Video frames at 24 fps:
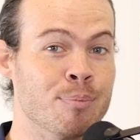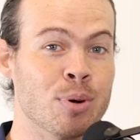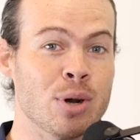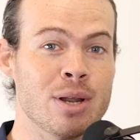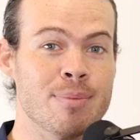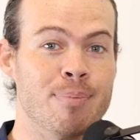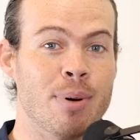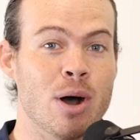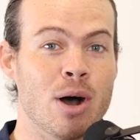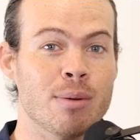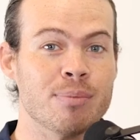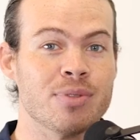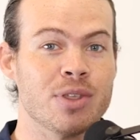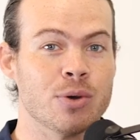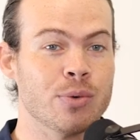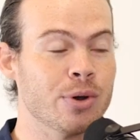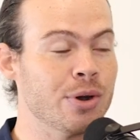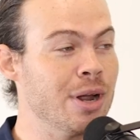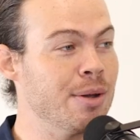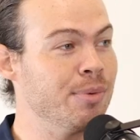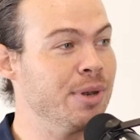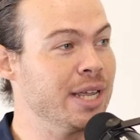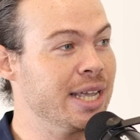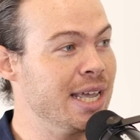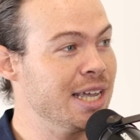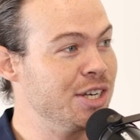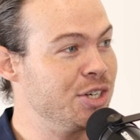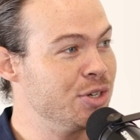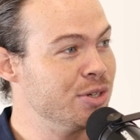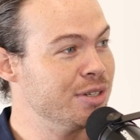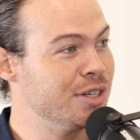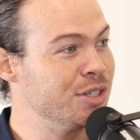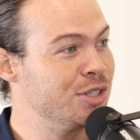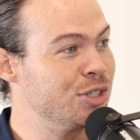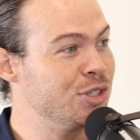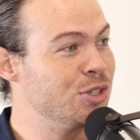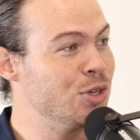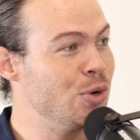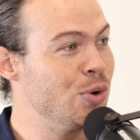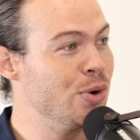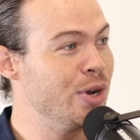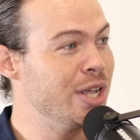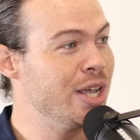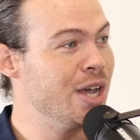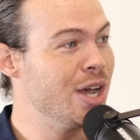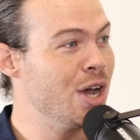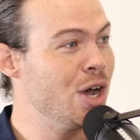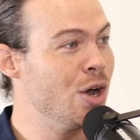pretty pumped that we were able to get you in the
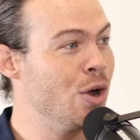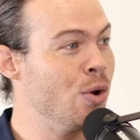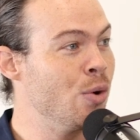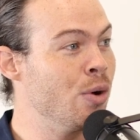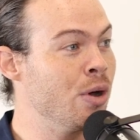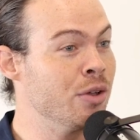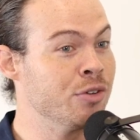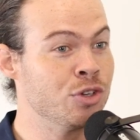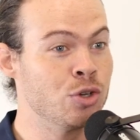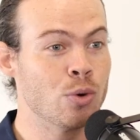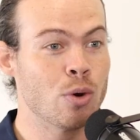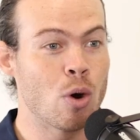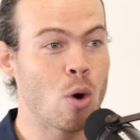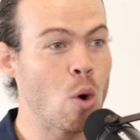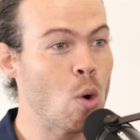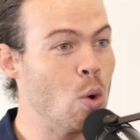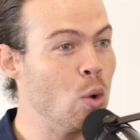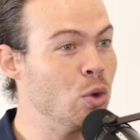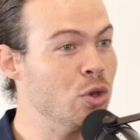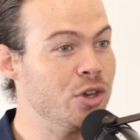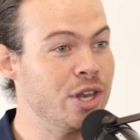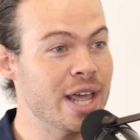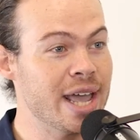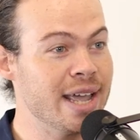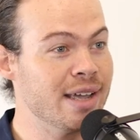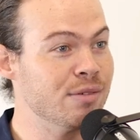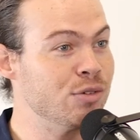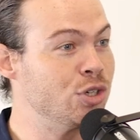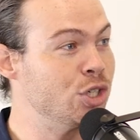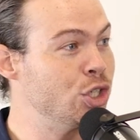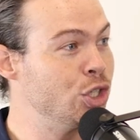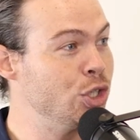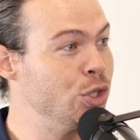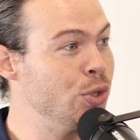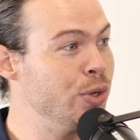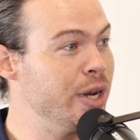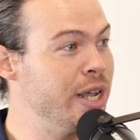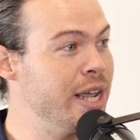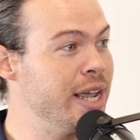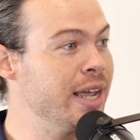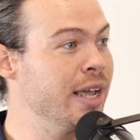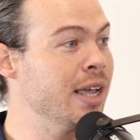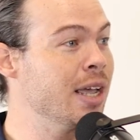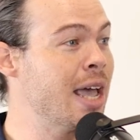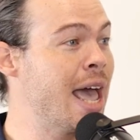studio, do a whole day of shooting.